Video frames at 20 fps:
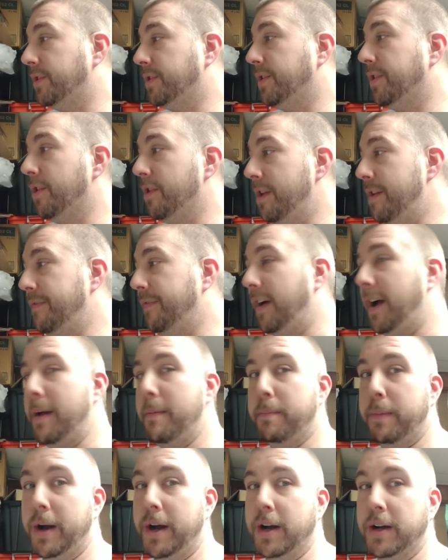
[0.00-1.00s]

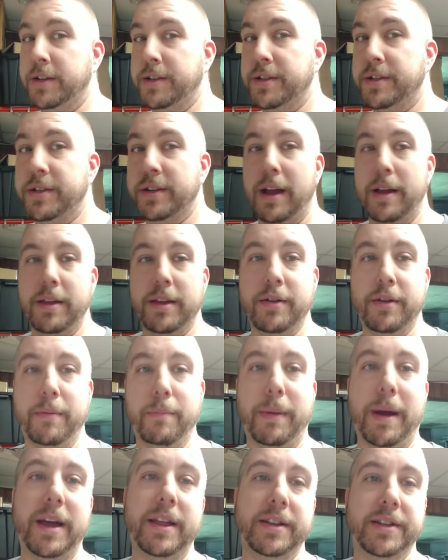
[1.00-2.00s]
35 bucks, uh, you
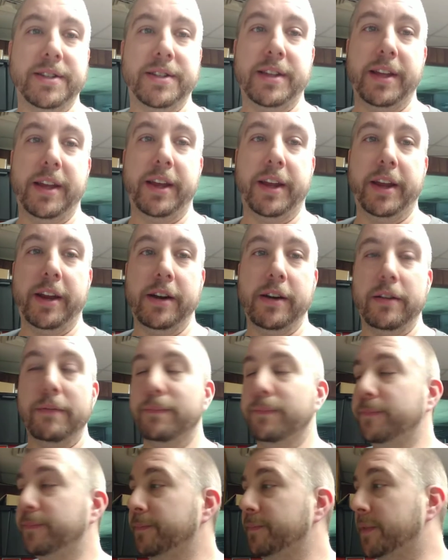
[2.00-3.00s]
can buy this thing here
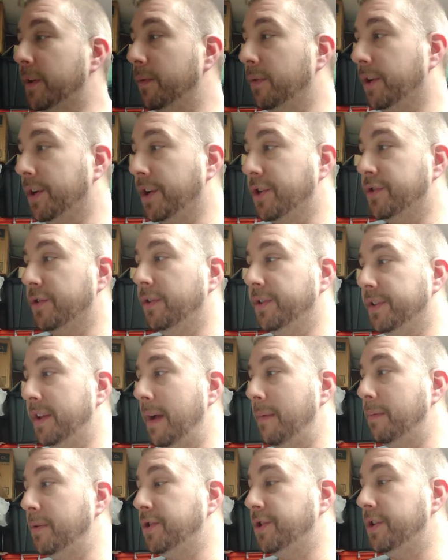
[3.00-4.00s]
that will control
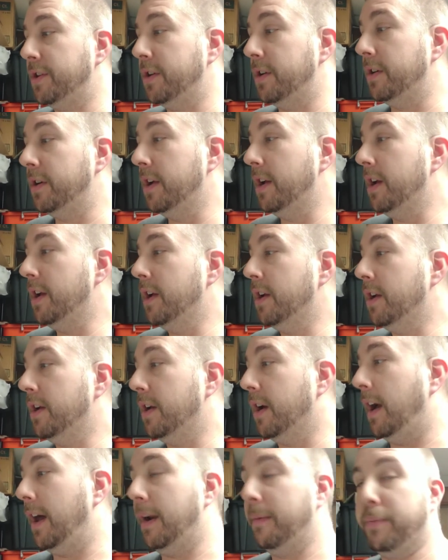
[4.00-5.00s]
temperature
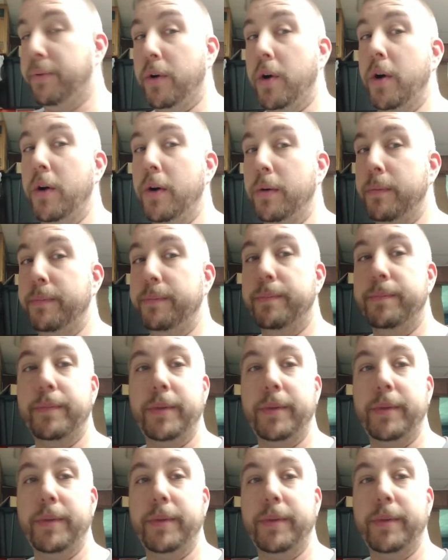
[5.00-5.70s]
on a probe.